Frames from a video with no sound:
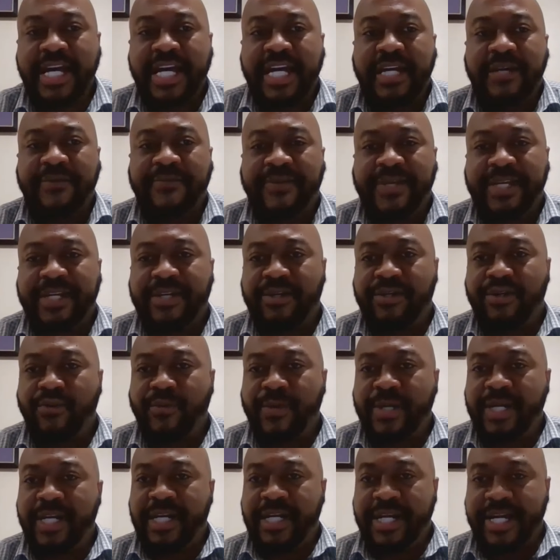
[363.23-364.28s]
if they don't know
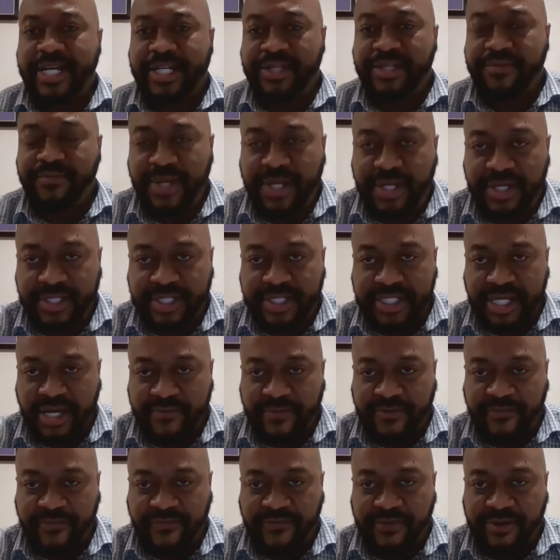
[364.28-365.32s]
where the next meal is
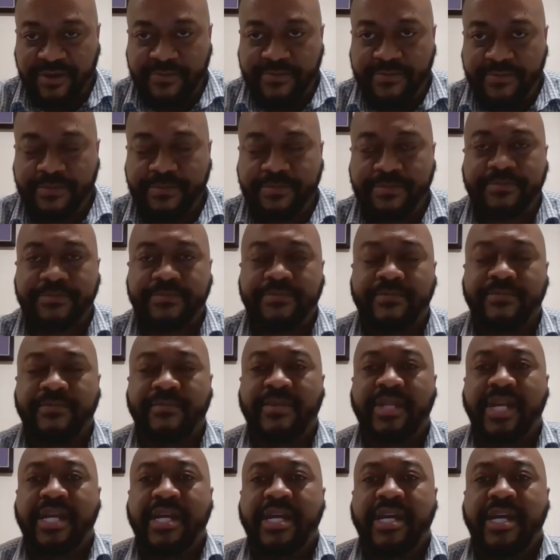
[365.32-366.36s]
coming from,
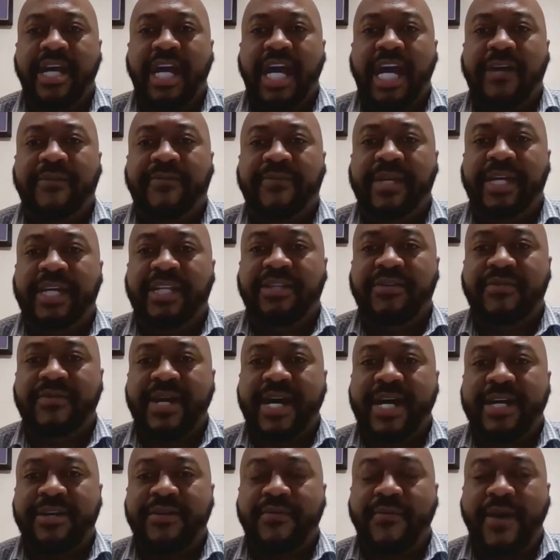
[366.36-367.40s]
if they do
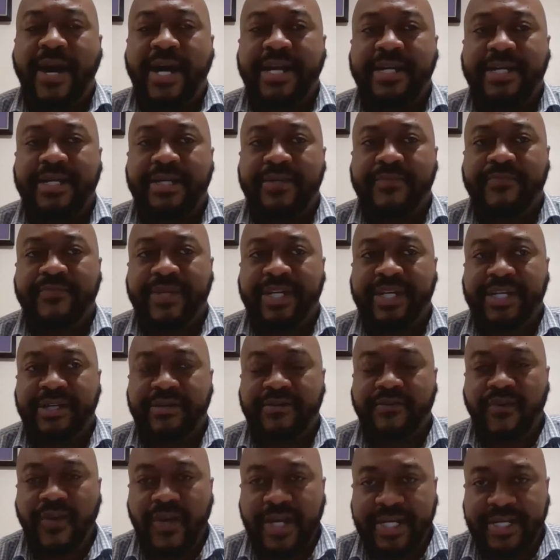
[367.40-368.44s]
not know how they're going to pay
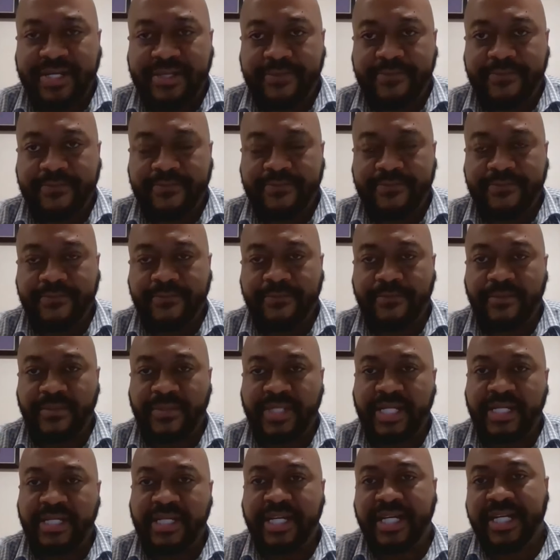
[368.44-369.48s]
their rent,
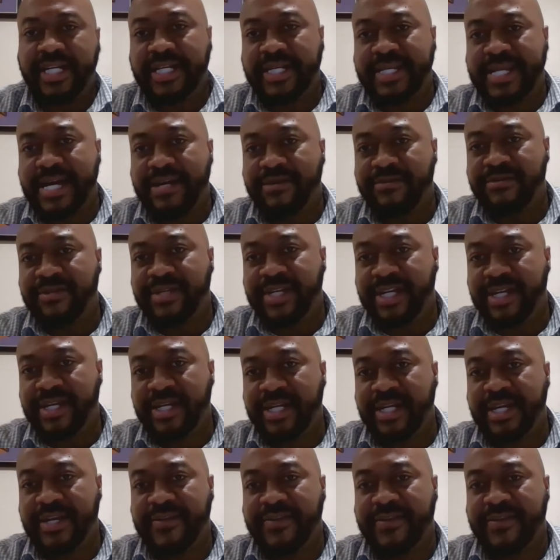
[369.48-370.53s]
they get down on their
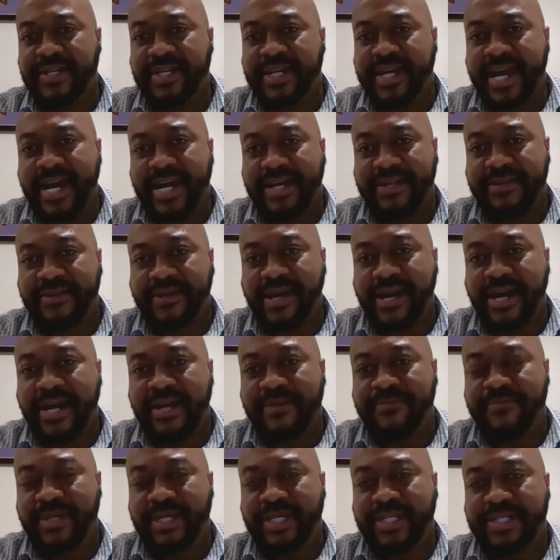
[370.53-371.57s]
knees and they ask
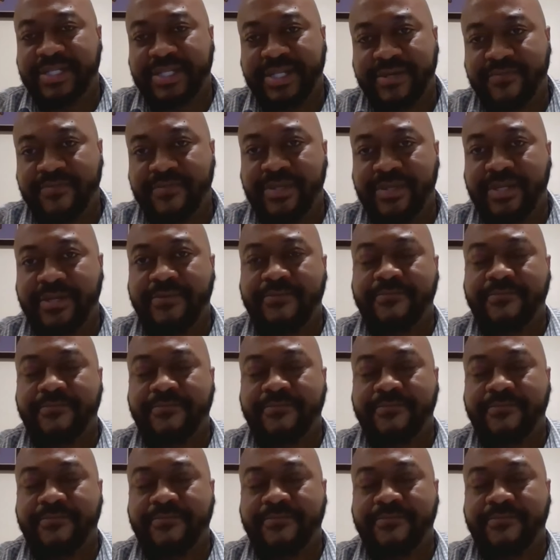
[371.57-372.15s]
God, please help me.